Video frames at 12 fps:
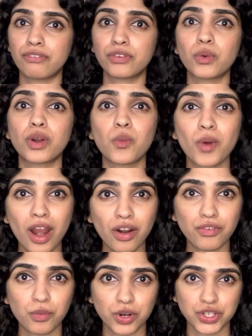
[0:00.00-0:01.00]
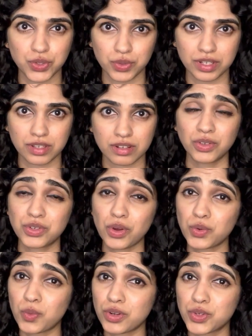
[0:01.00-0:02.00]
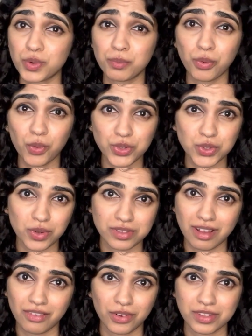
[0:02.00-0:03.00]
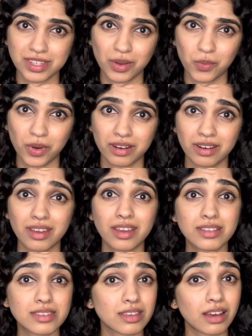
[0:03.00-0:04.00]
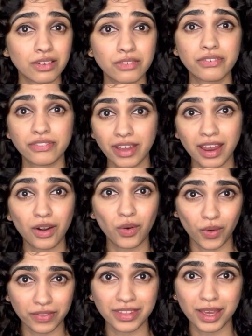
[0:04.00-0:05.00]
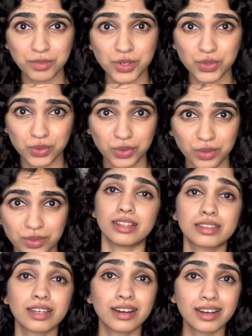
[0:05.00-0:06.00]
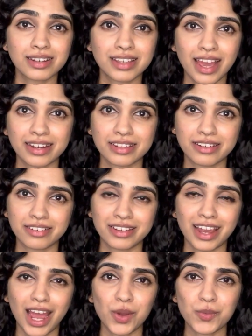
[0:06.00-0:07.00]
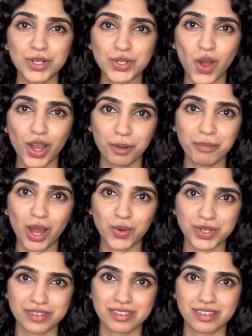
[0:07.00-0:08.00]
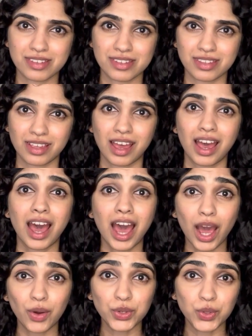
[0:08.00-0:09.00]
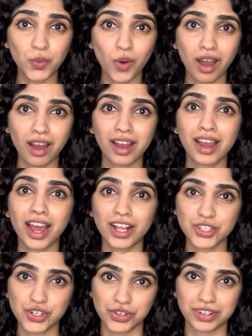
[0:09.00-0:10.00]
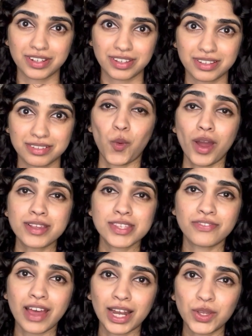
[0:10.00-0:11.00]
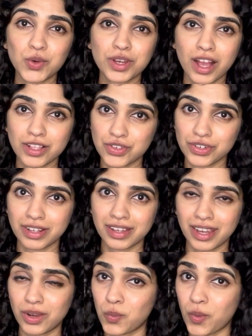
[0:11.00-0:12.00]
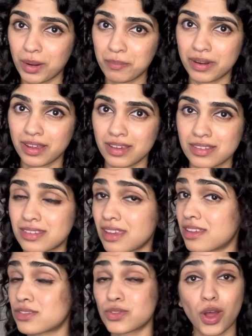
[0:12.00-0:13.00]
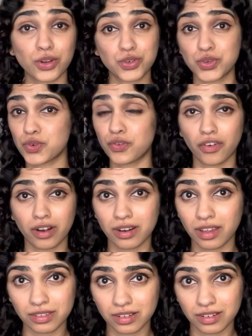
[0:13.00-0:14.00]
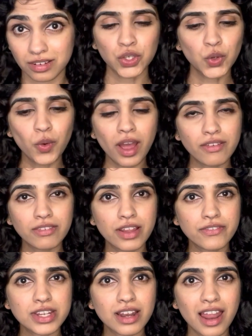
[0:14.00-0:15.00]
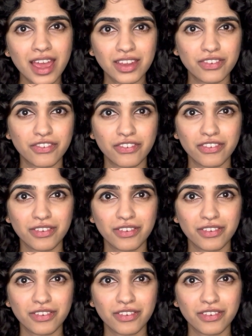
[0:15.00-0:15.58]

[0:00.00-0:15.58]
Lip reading: if you're aware of what you need. You don't want to impose yourself on someone. It's unfair on them too. The third category I will talk about is how you are culturally. What is valued culturally in one place is not true for another. You have lived a life